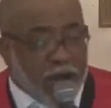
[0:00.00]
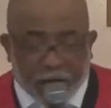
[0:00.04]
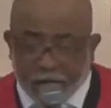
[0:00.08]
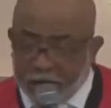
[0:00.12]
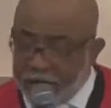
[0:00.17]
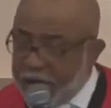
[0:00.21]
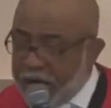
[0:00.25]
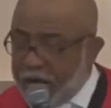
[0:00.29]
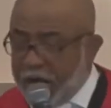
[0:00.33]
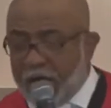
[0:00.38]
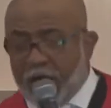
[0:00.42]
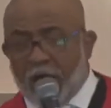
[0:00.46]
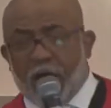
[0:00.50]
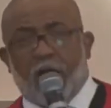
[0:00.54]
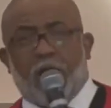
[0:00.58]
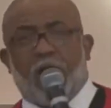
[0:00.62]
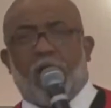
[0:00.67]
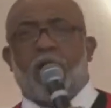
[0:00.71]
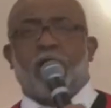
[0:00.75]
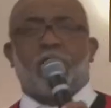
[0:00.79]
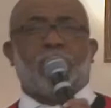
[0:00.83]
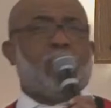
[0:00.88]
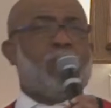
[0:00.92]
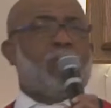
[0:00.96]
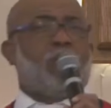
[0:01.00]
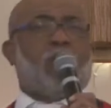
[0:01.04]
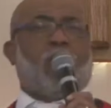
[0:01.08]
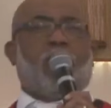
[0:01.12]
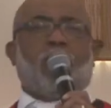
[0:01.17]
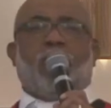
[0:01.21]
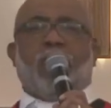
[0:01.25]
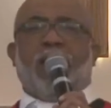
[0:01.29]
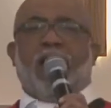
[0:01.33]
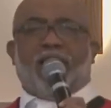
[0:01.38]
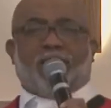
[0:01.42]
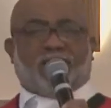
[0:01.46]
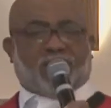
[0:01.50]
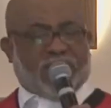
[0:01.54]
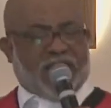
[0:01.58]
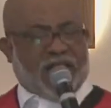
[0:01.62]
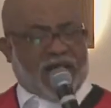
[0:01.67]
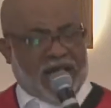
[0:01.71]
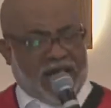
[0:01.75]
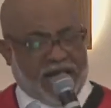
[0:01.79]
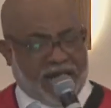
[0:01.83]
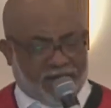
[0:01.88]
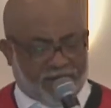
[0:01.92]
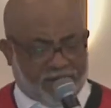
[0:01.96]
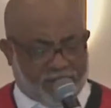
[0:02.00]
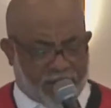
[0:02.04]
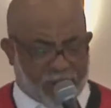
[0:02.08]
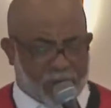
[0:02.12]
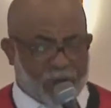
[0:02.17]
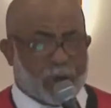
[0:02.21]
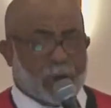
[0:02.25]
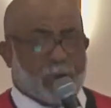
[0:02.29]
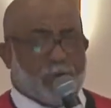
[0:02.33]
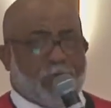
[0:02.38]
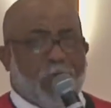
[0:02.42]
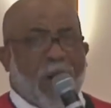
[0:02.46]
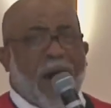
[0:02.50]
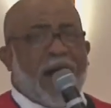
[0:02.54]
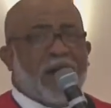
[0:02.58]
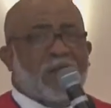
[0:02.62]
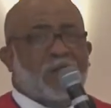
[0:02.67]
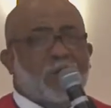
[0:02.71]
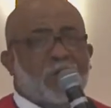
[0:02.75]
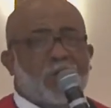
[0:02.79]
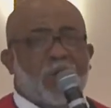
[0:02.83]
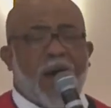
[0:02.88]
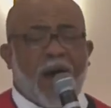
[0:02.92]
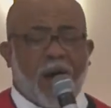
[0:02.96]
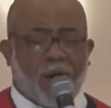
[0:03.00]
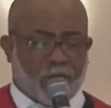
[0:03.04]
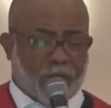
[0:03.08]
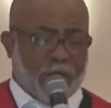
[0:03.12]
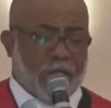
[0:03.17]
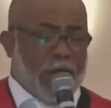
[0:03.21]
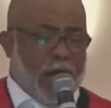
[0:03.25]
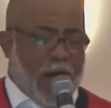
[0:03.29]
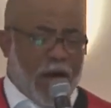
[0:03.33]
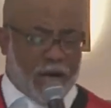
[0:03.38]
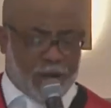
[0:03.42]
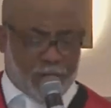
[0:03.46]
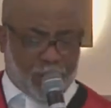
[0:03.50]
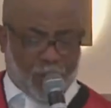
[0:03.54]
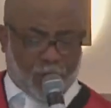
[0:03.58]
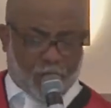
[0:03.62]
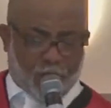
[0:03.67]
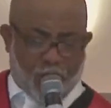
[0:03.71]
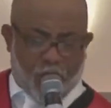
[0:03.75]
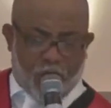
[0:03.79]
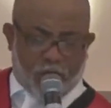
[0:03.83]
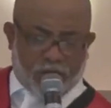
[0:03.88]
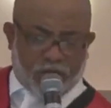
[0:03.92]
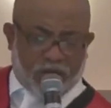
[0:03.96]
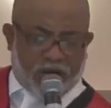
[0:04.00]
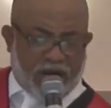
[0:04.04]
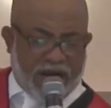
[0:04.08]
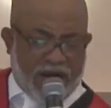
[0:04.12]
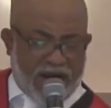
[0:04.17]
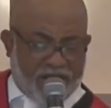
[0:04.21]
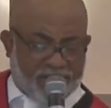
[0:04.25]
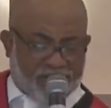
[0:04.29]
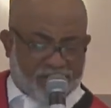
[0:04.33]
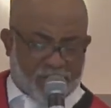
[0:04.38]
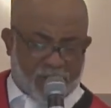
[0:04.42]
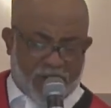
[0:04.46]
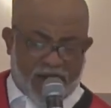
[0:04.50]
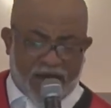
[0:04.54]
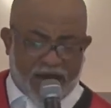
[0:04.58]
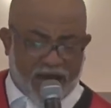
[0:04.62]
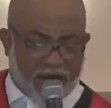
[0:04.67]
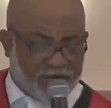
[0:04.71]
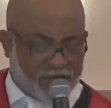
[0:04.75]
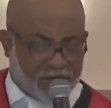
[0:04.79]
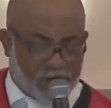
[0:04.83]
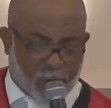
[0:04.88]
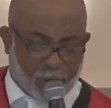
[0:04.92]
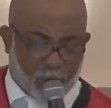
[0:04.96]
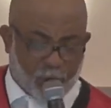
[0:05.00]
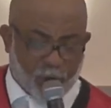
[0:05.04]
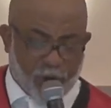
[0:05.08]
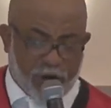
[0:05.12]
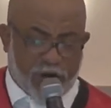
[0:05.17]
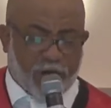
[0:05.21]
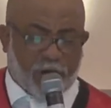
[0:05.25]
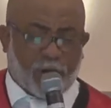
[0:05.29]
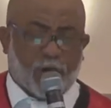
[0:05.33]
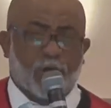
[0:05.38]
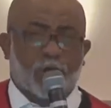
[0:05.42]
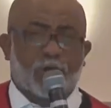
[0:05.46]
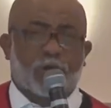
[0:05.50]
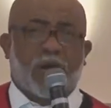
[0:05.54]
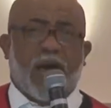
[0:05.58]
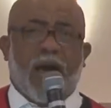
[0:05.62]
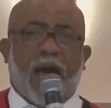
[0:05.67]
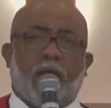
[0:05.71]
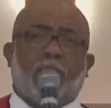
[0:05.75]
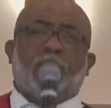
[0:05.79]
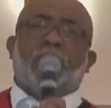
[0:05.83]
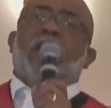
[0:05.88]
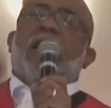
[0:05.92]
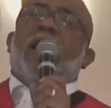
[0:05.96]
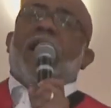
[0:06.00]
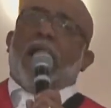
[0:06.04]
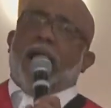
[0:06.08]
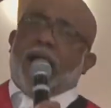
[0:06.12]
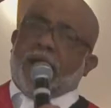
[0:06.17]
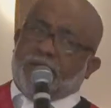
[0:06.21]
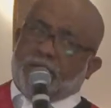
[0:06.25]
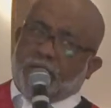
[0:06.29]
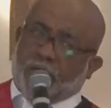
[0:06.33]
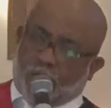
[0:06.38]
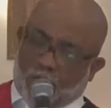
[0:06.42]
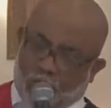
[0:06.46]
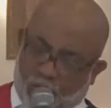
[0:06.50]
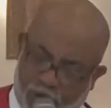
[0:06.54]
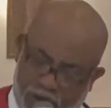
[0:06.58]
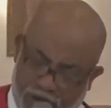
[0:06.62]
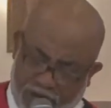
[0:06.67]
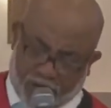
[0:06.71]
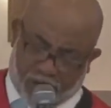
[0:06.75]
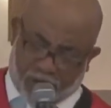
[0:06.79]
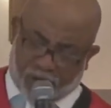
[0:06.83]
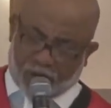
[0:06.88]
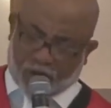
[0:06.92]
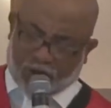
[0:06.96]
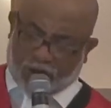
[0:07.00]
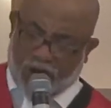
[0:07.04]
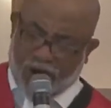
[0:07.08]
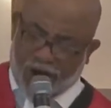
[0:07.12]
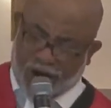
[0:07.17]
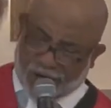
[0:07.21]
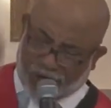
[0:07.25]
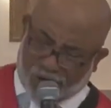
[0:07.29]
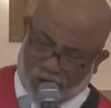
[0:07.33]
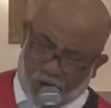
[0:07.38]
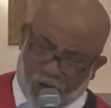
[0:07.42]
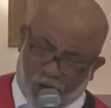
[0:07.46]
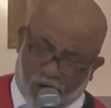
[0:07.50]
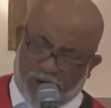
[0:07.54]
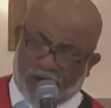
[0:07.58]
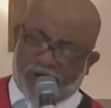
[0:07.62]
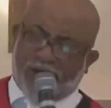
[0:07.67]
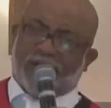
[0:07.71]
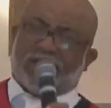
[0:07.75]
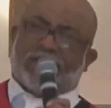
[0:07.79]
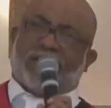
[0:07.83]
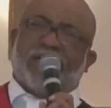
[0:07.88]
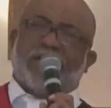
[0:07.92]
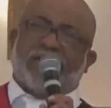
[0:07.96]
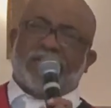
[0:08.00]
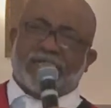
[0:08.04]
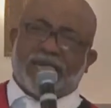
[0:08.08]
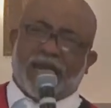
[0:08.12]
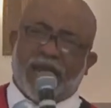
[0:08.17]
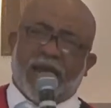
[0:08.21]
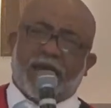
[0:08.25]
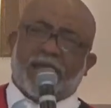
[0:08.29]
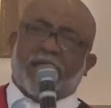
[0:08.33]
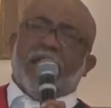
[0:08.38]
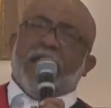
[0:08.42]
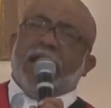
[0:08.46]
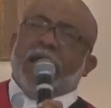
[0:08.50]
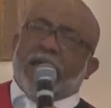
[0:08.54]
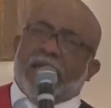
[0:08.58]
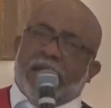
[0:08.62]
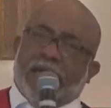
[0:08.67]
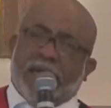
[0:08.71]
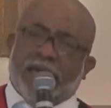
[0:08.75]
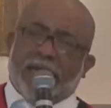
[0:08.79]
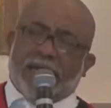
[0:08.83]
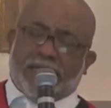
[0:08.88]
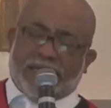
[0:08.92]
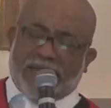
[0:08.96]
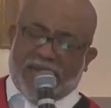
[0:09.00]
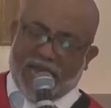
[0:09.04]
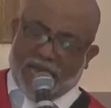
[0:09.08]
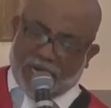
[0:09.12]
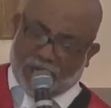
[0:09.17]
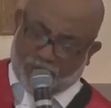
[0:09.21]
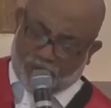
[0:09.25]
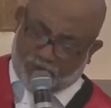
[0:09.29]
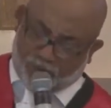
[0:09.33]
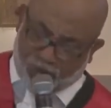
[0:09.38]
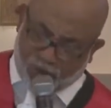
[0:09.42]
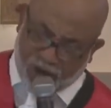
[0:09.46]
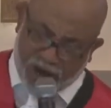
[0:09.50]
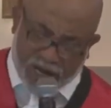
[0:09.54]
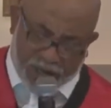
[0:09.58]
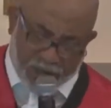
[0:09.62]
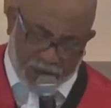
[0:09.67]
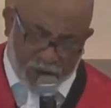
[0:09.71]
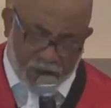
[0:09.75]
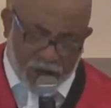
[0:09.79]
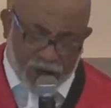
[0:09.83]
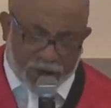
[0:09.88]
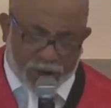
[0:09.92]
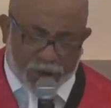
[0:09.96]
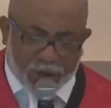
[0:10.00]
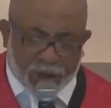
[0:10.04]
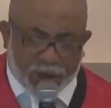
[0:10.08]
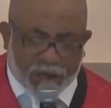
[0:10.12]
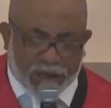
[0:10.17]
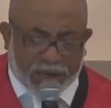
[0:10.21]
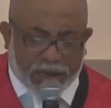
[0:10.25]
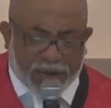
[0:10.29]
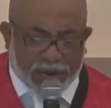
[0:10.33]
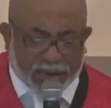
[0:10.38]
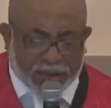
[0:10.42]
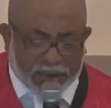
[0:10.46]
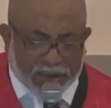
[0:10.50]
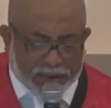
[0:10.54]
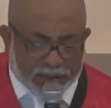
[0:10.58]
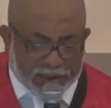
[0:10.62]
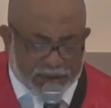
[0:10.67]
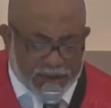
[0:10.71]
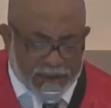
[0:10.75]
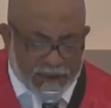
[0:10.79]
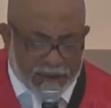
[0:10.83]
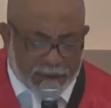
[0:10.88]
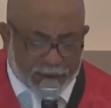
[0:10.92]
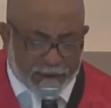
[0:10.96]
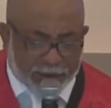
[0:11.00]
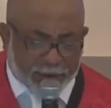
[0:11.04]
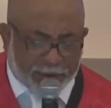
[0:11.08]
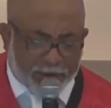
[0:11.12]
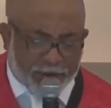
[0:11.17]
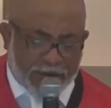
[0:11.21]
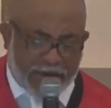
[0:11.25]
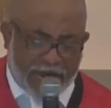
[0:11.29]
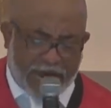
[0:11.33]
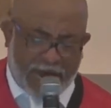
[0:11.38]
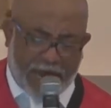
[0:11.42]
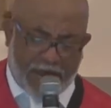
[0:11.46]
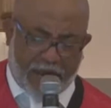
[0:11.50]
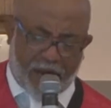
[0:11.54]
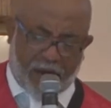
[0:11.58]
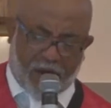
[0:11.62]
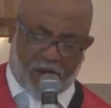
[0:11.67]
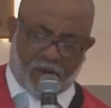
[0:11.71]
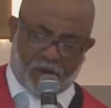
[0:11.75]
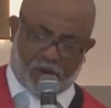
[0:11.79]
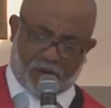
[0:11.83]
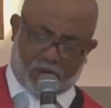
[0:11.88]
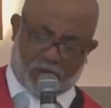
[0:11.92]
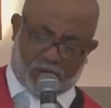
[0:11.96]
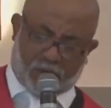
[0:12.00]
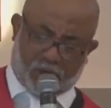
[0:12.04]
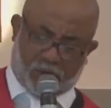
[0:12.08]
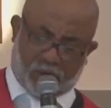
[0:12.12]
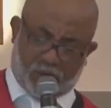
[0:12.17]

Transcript: No, you're going to have to have the spots out and you're going to have to have the wrinkles out, and the wrinkles are going to to take heat and pressure to get them out.